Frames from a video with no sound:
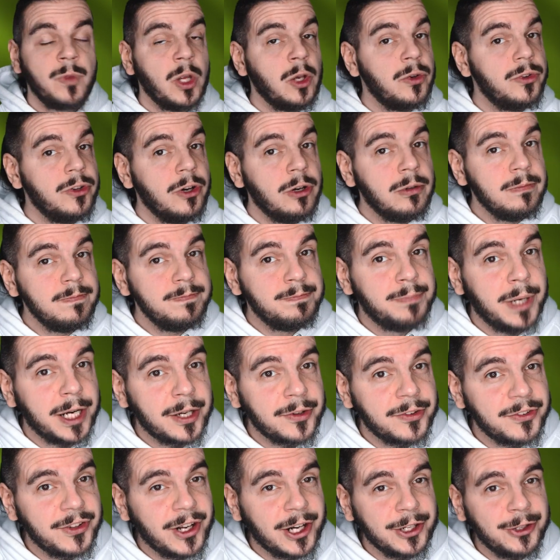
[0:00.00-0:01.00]
So better
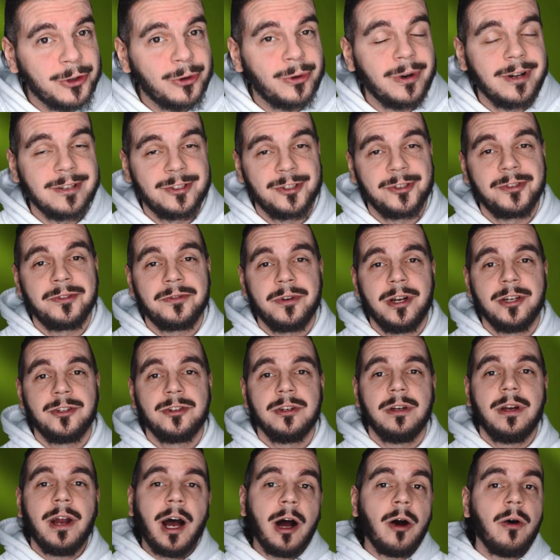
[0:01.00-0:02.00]
start your
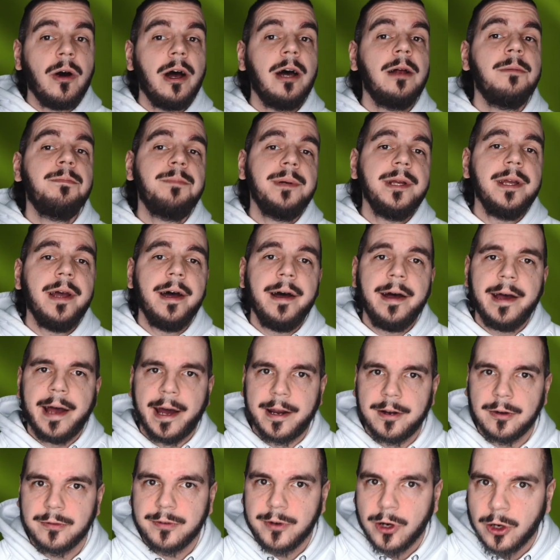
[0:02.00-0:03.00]
registration now and be ahead
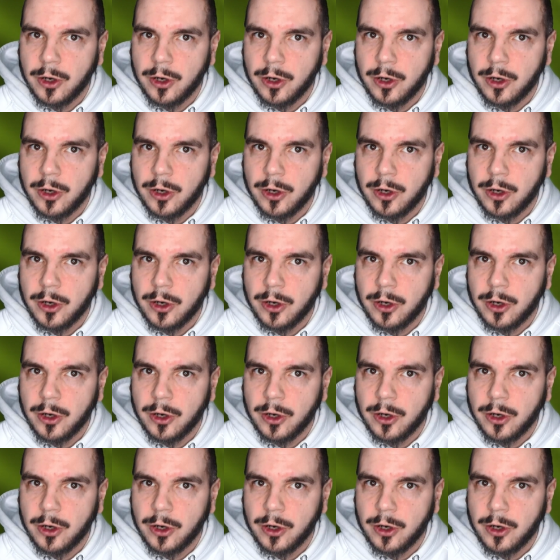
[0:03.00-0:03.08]
of your